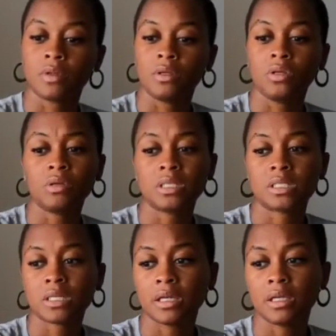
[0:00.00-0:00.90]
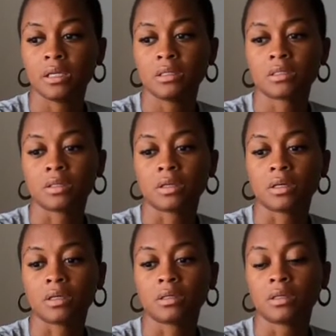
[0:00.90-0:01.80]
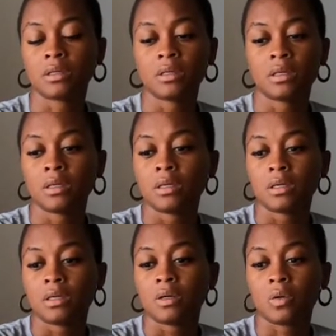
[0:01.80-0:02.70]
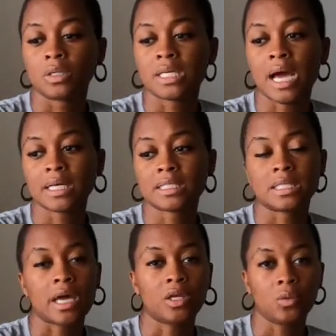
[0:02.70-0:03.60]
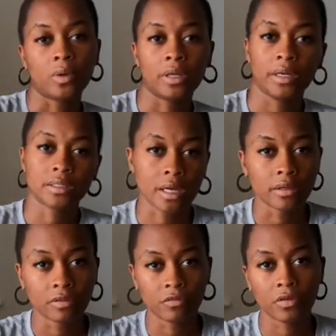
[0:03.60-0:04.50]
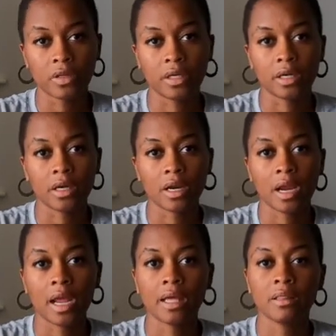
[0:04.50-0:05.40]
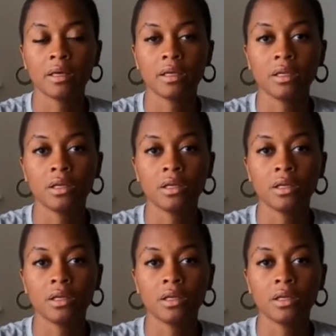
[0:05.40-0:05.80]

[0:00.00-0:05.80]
unit studies or or tasks that you want to get done for the year. And then